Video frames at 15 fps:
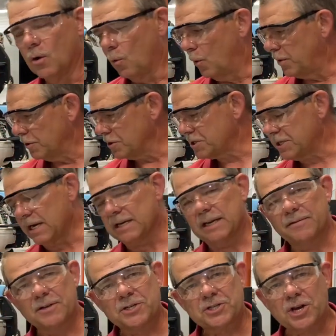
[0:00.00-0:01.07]
When you're sitting
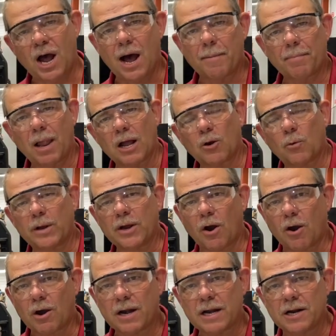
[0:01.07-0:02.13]
in the shop like we
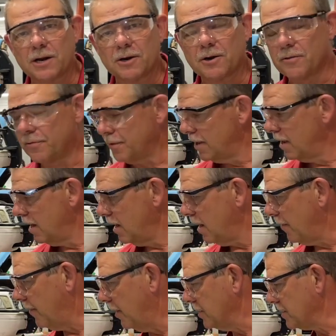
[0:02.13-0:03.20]
are here,
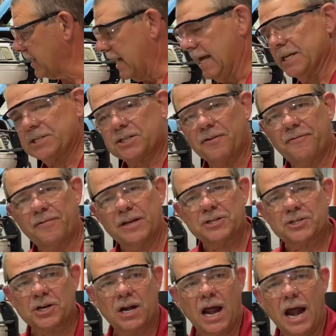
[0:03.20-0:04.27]
there's
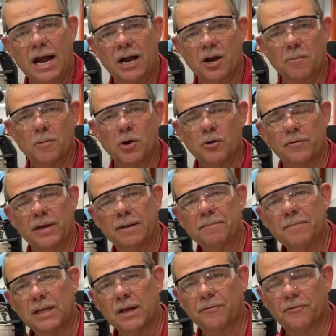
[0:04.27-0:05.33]
insufficient air moving
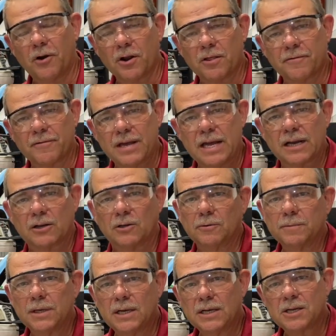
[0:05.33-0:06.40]
in front of the vehicle
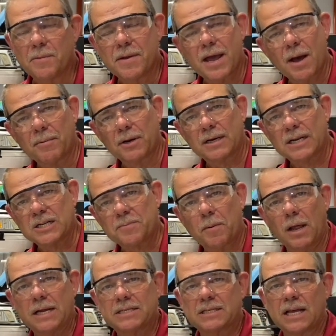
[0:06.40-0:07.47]
to be able to
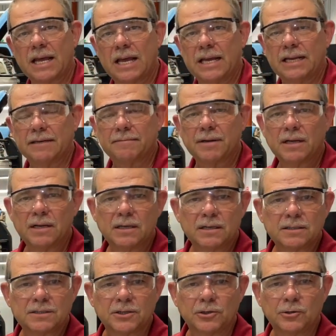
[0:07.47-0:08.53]
displace the heat
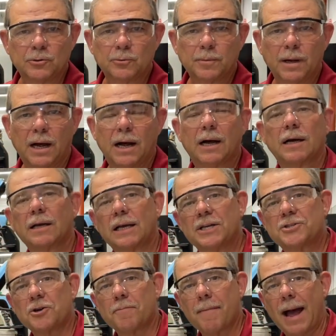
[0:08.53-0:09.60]
to
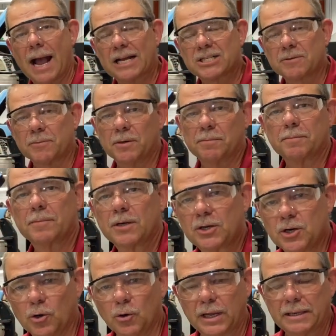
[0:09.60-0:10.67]
get your maximum
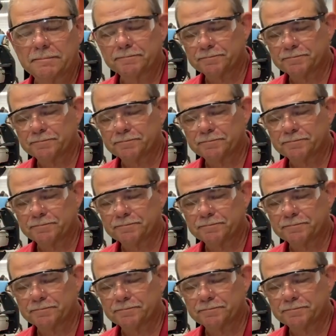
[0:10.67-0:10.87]
cooling.